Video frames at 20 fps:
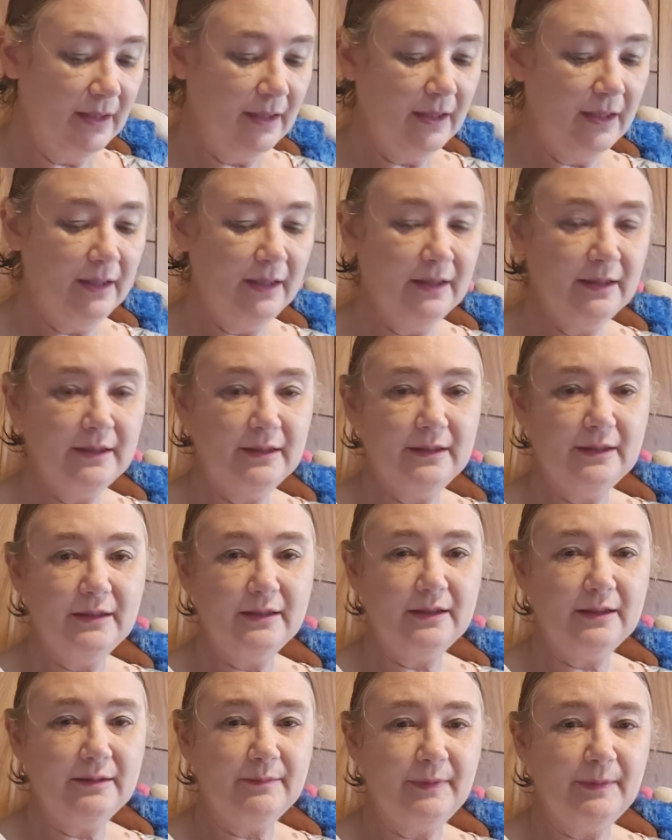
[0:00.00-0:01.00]
And
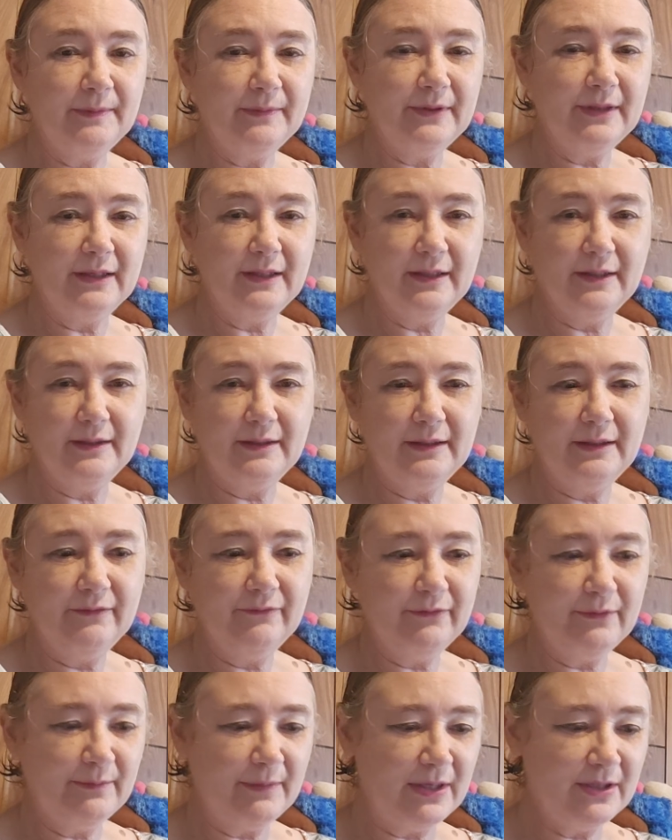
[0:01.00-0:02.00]
the
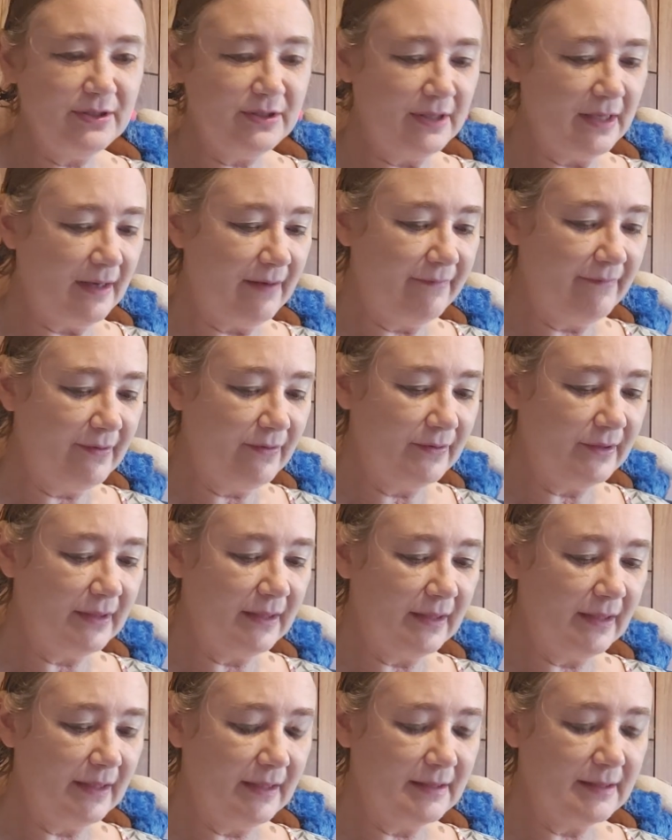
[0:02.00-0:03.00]
information I found
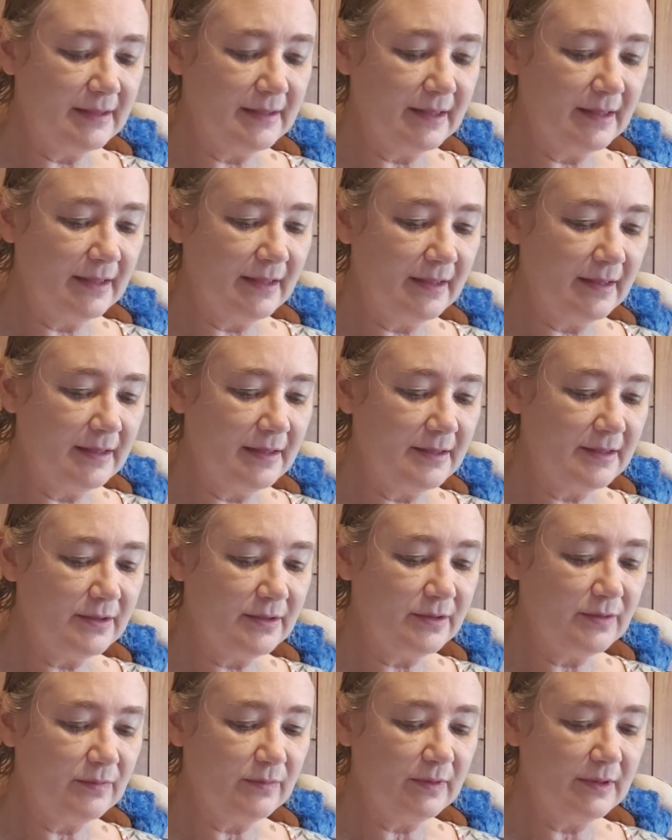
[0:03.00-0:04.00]
online said that this
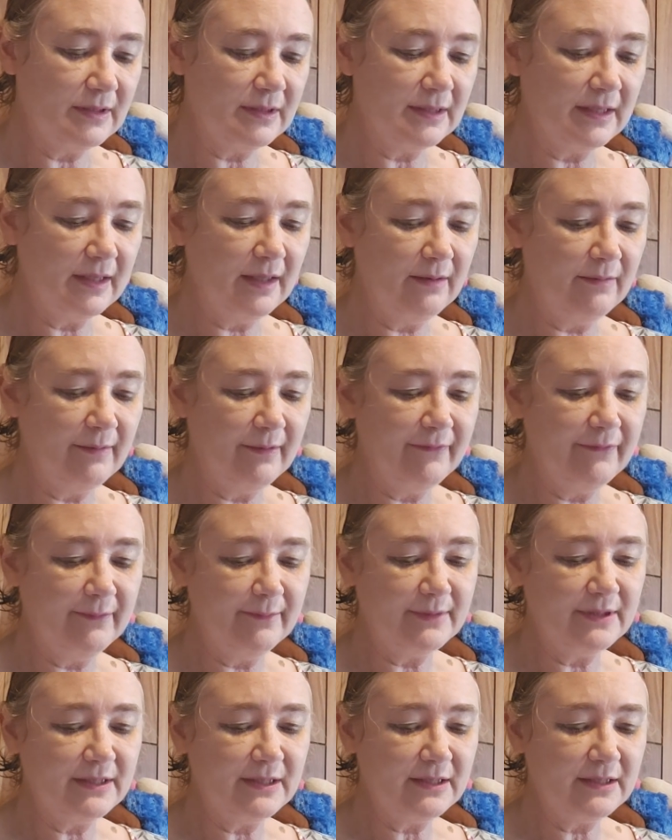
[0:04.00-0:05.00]
was anywhere
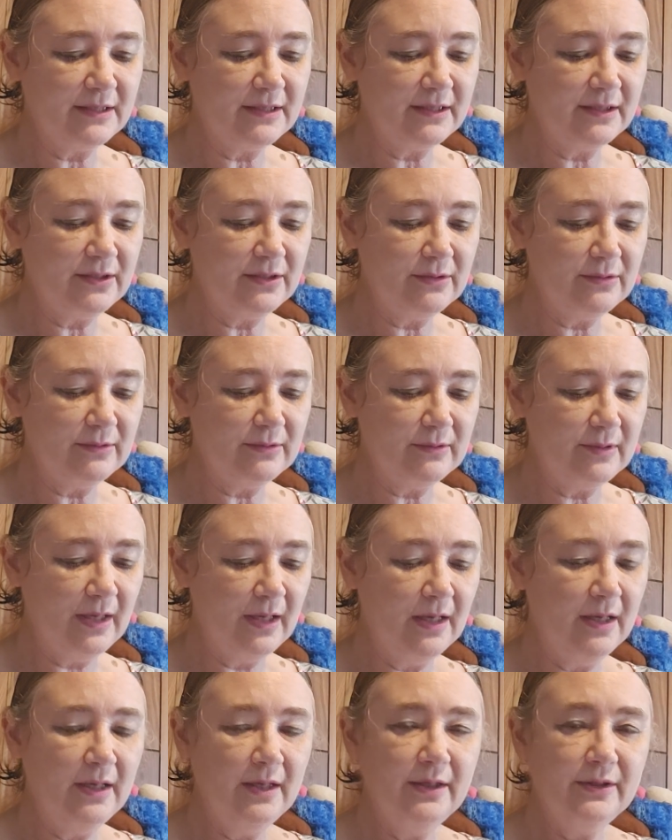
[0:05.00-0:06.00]
from 62
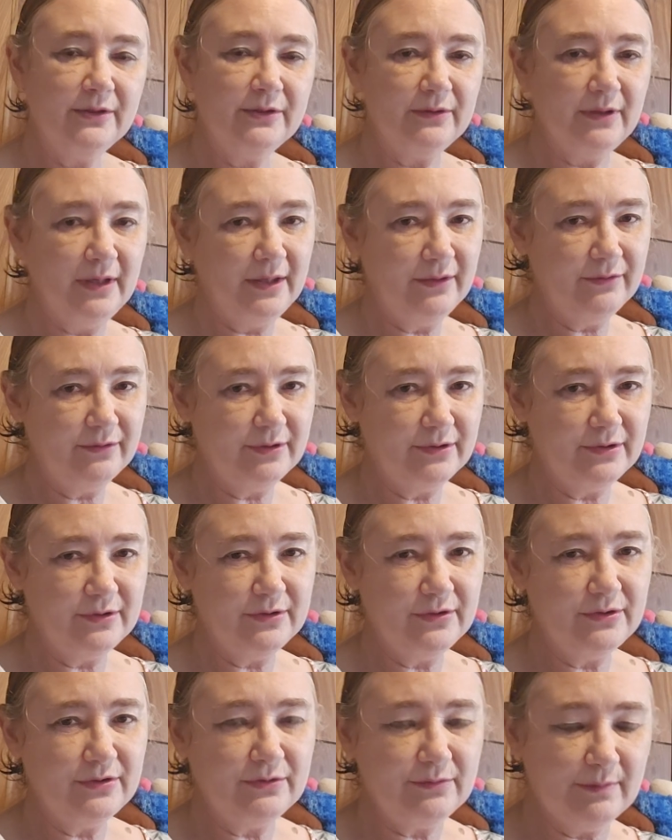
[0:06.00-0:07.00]
to
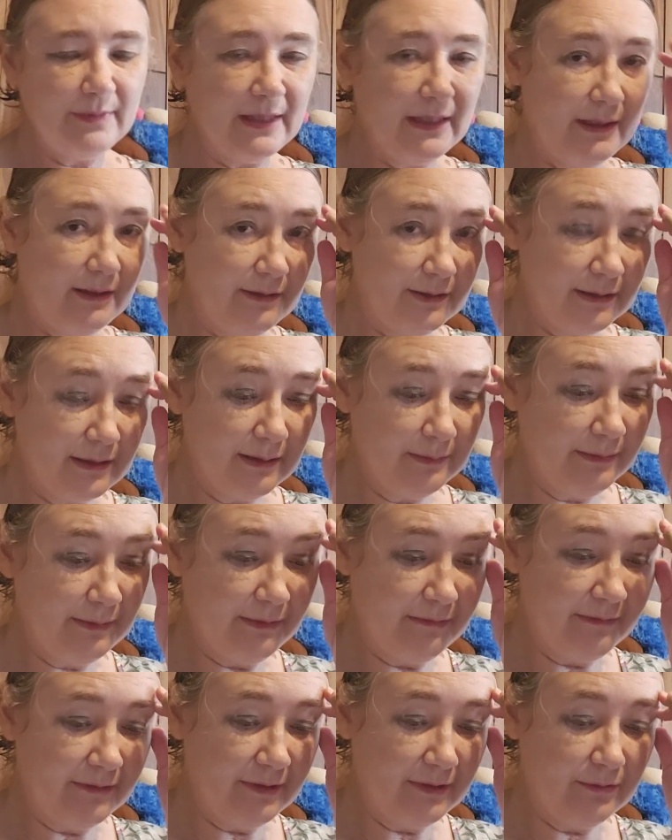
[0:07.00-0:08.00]
102 miles. I
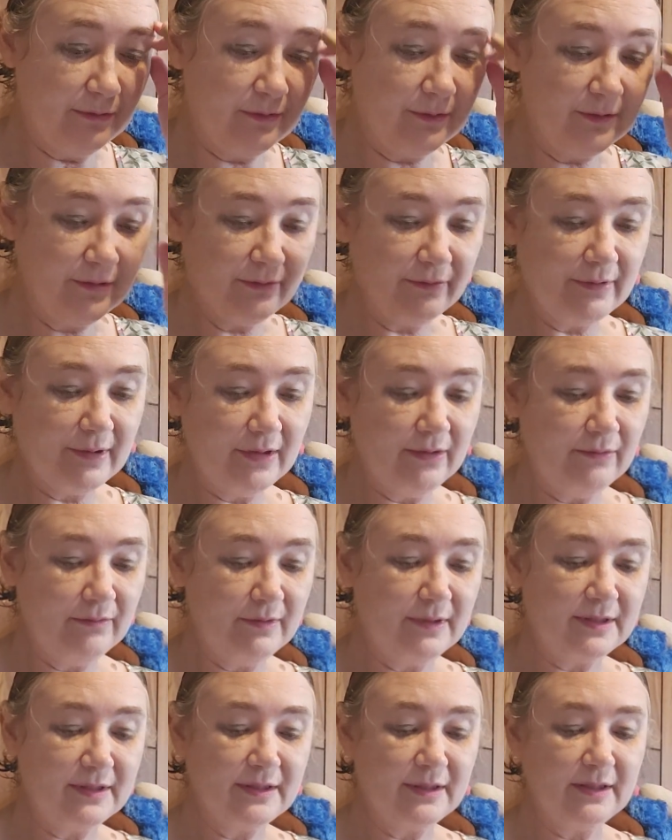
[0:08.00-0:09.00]
believe the northern route
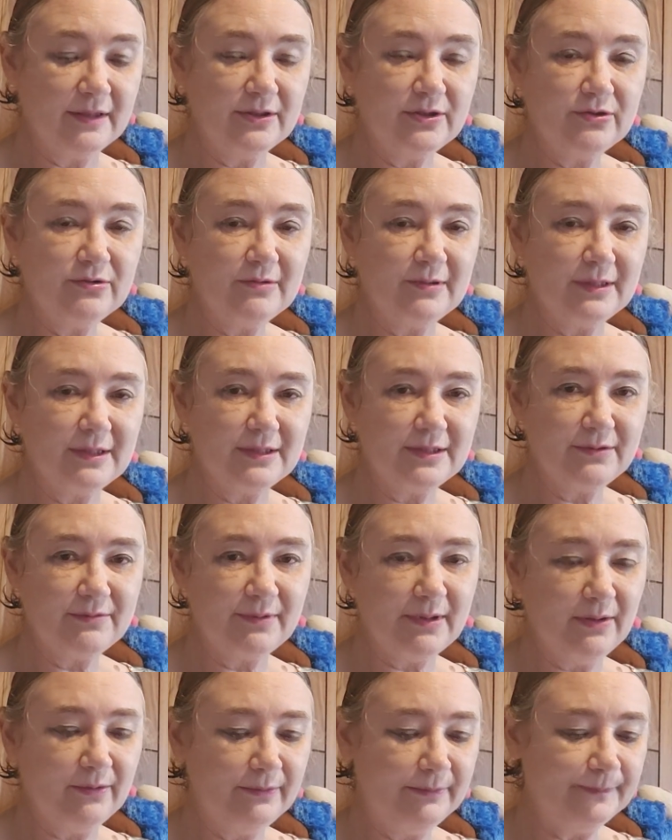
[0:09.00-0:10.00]
was the shortest
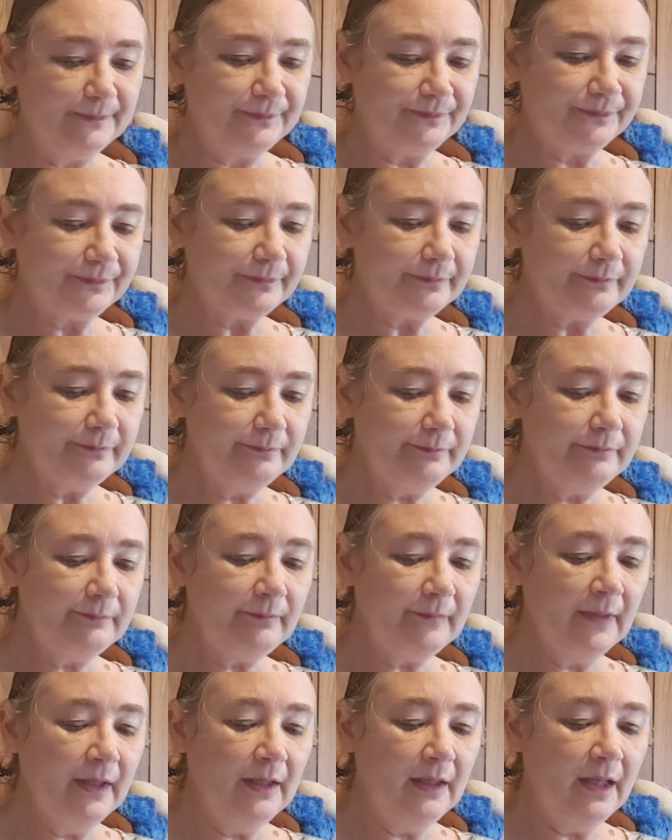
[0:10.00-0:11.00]
route.
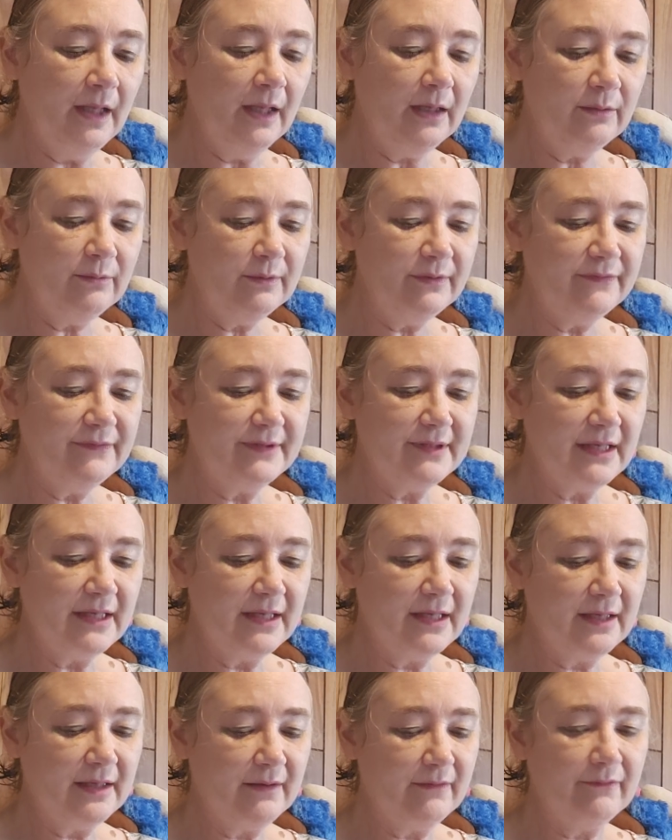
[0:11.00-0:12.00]
And it would have
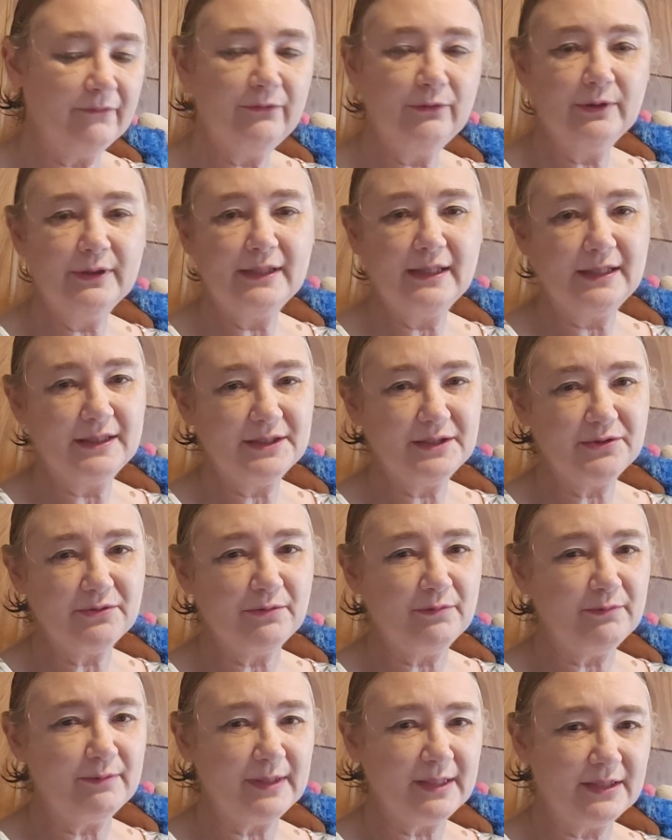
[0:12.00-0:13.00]
taken 4 days to
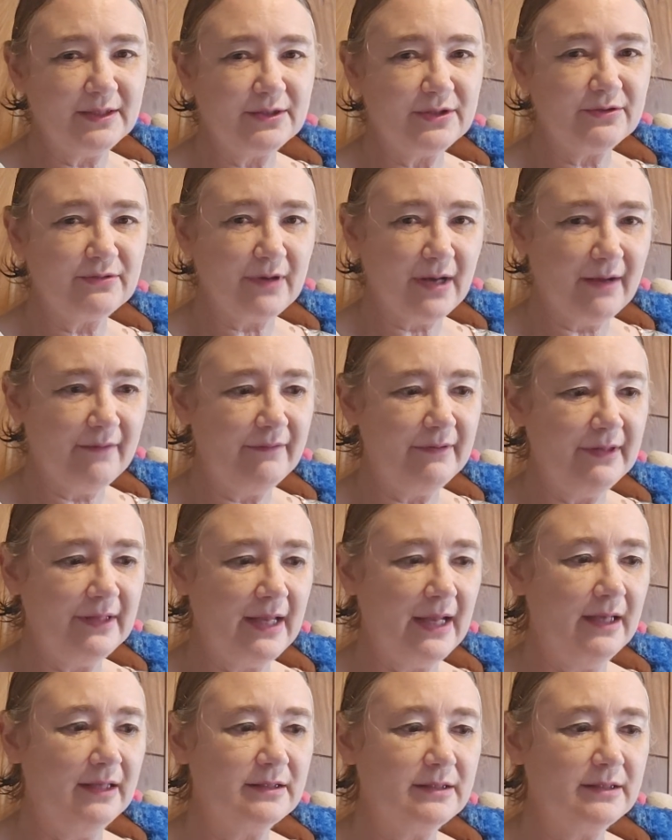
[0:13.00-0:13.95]
a week to travel that.